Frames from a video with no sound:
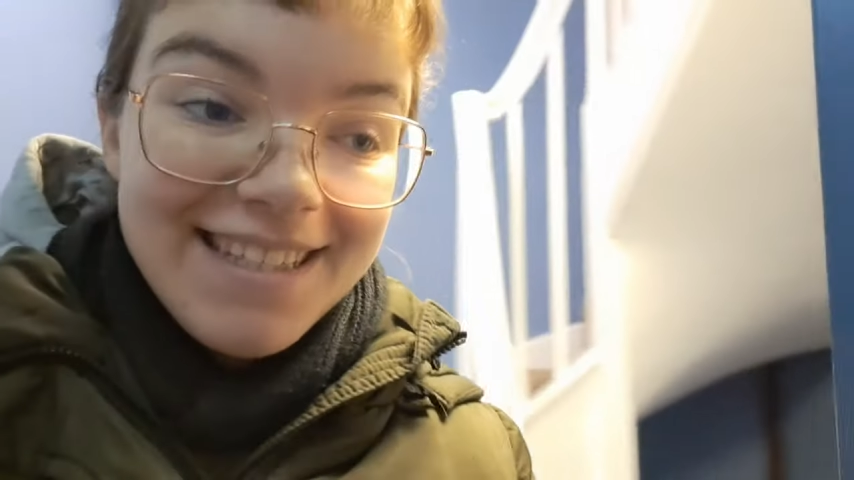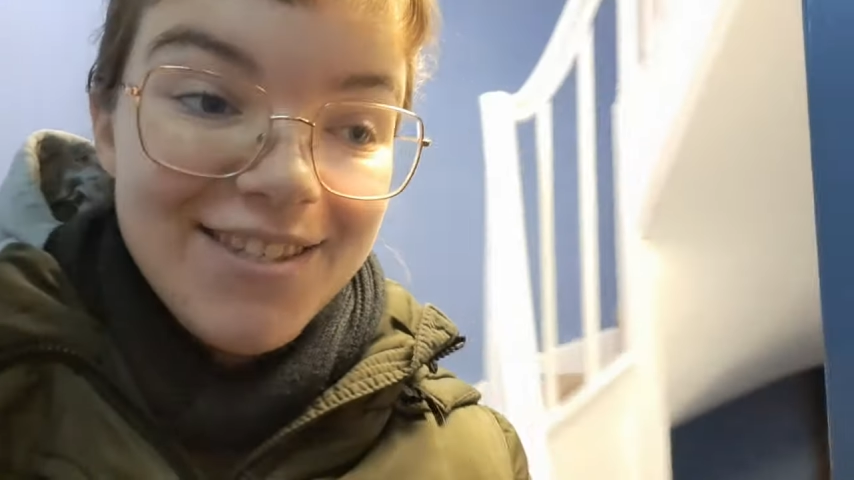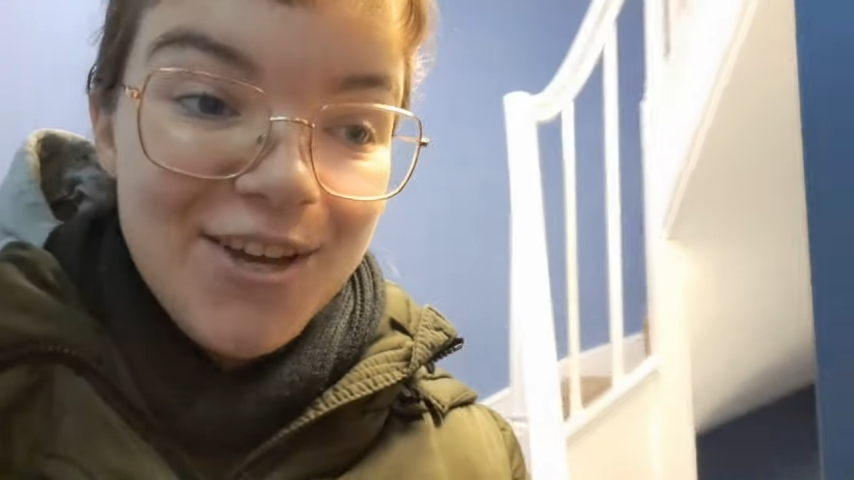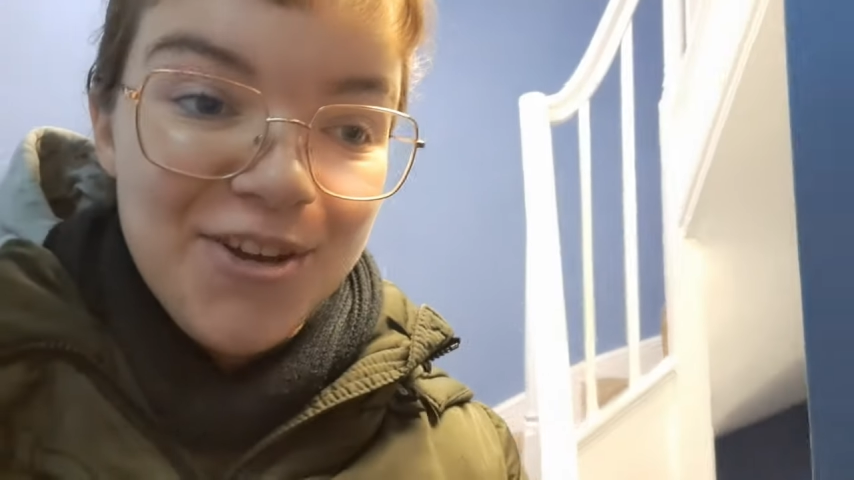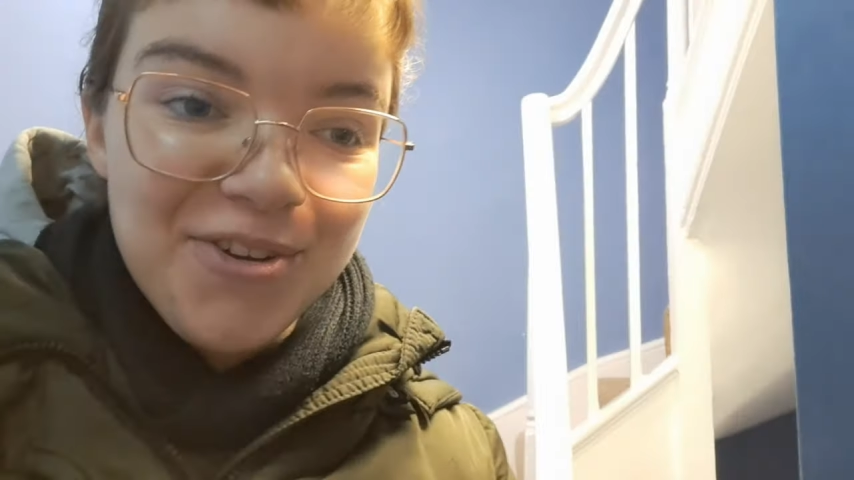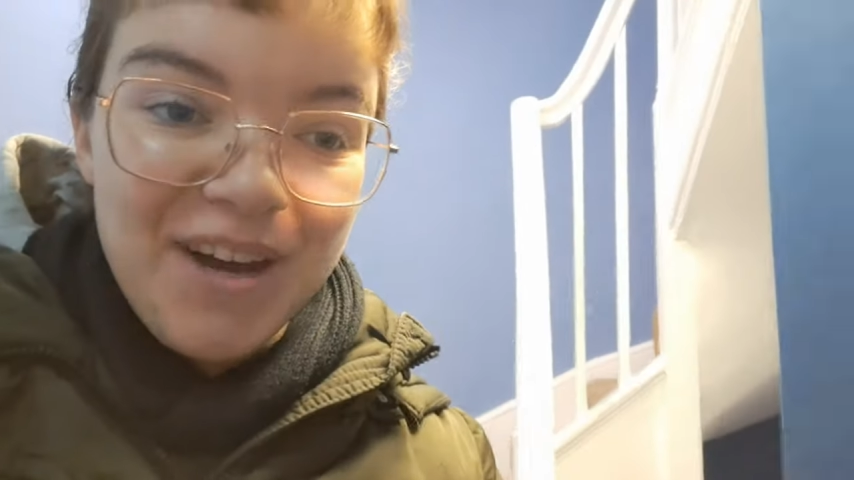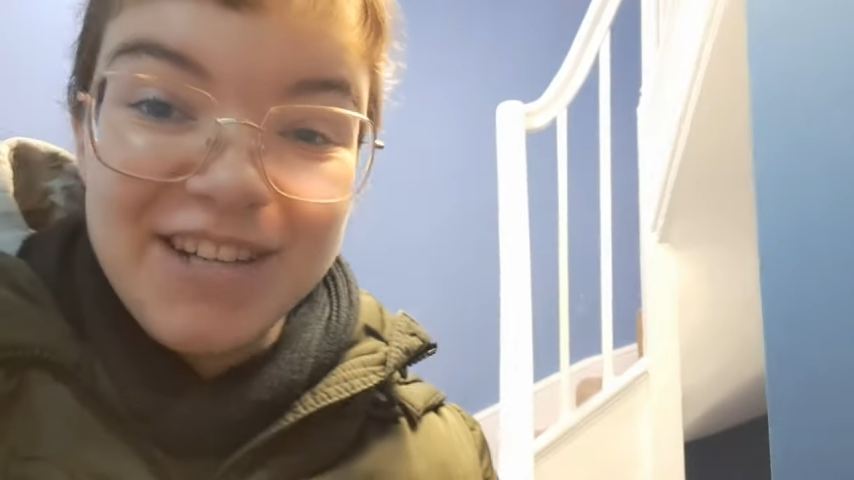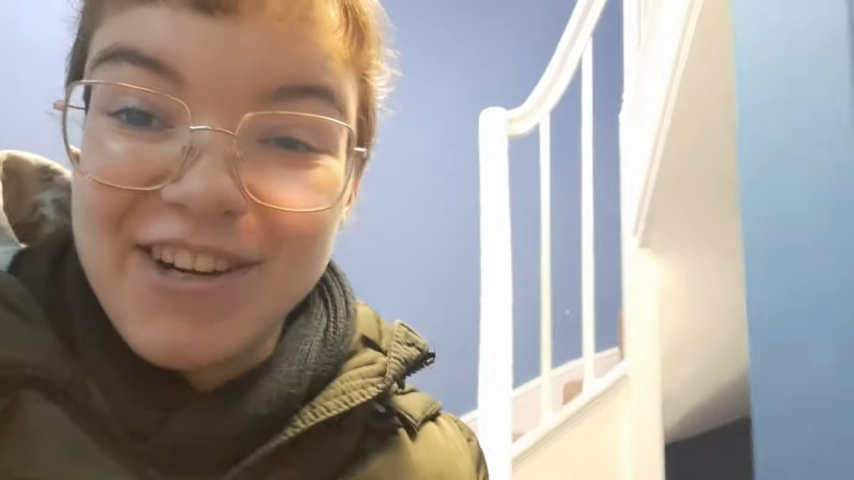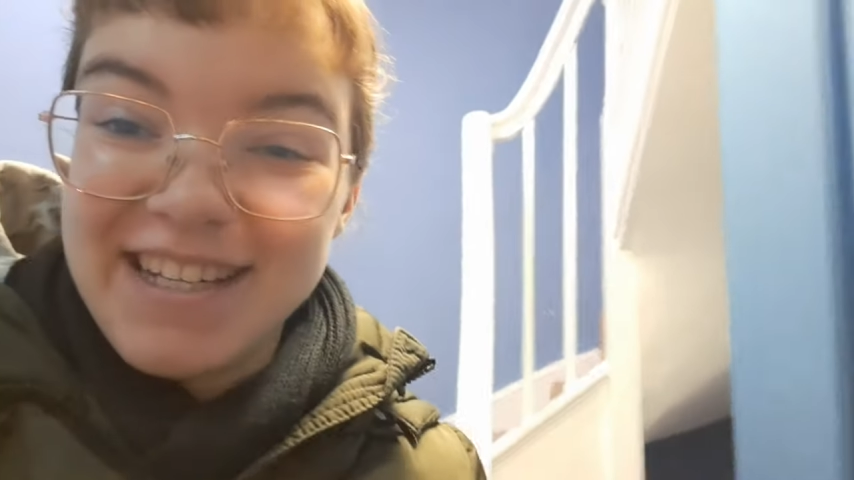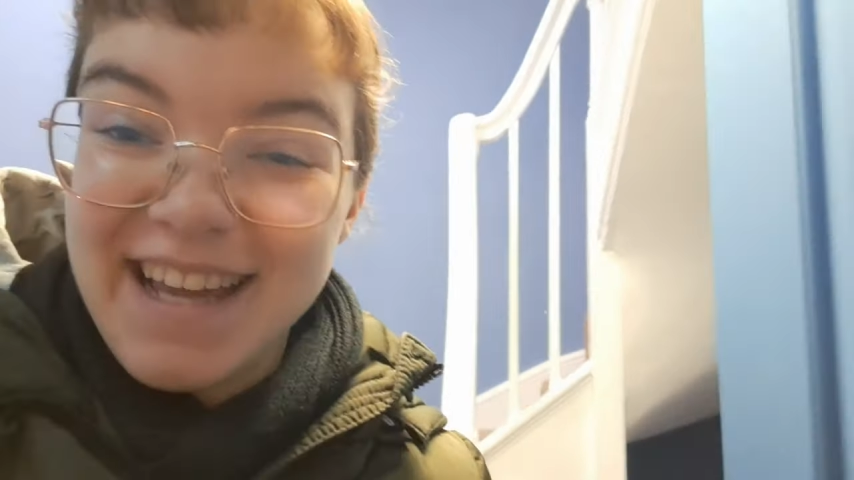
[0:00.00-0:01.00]
So
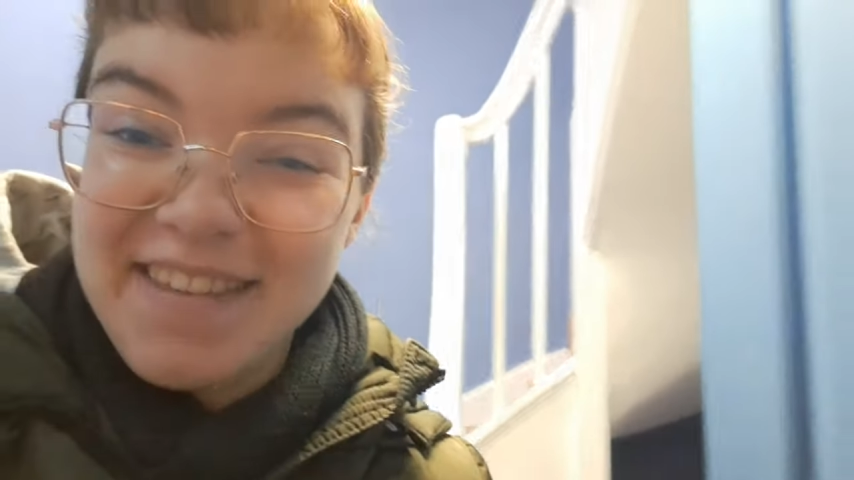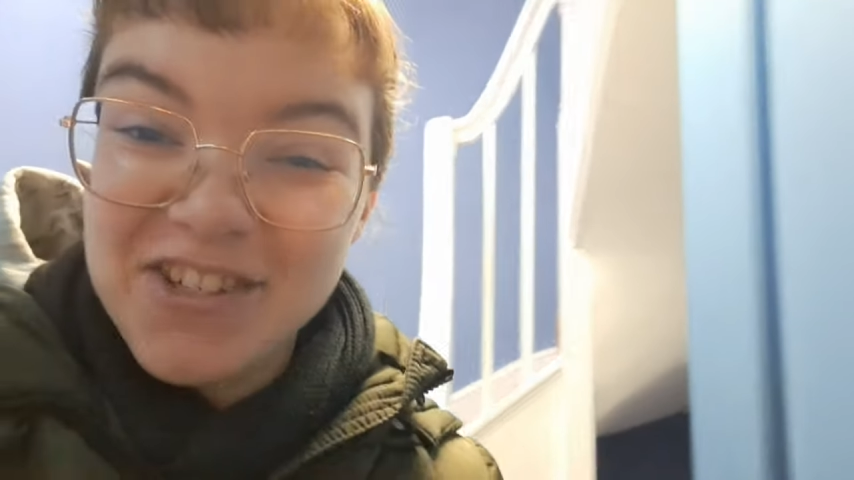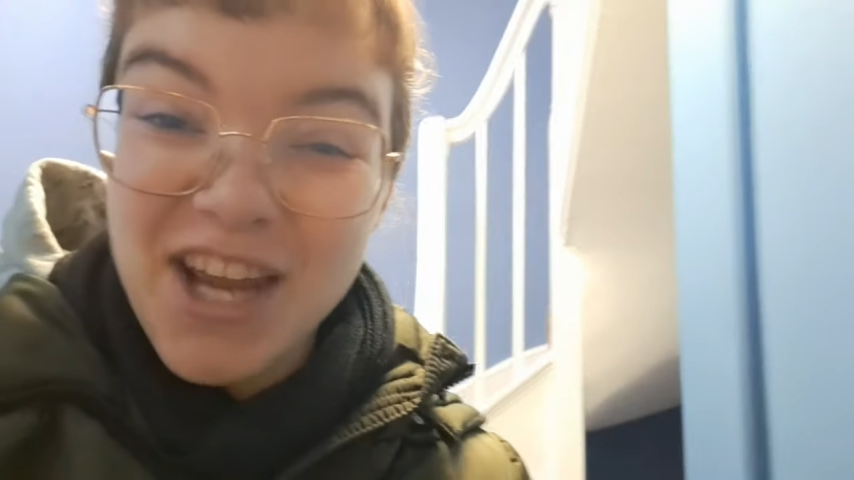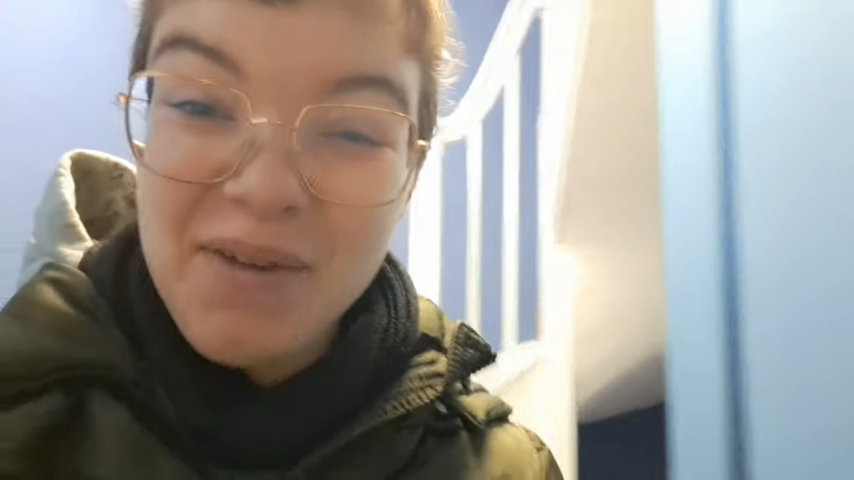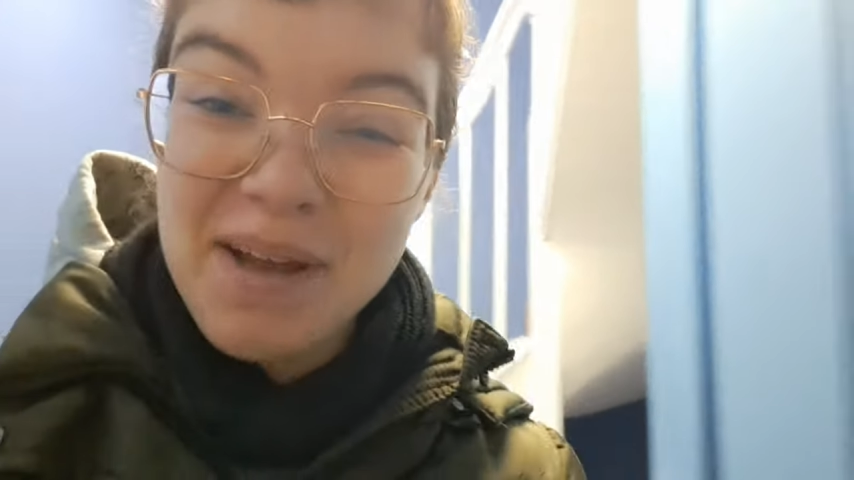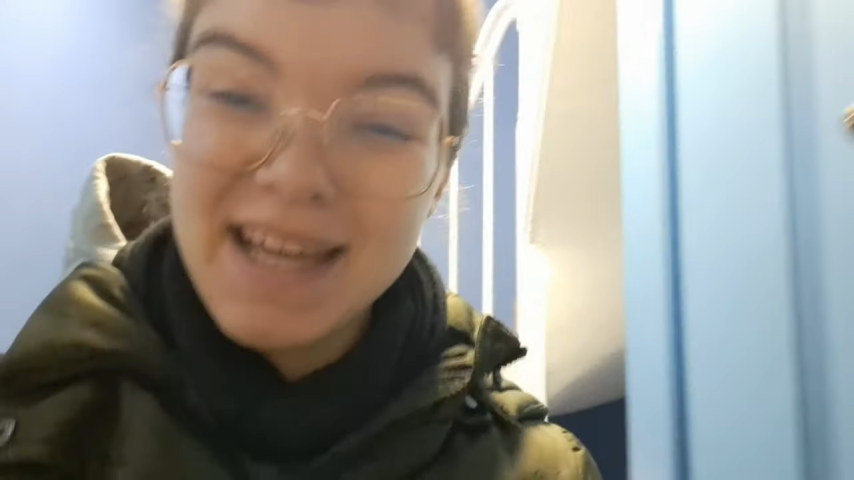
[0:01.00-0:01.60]
I tried to get in the shower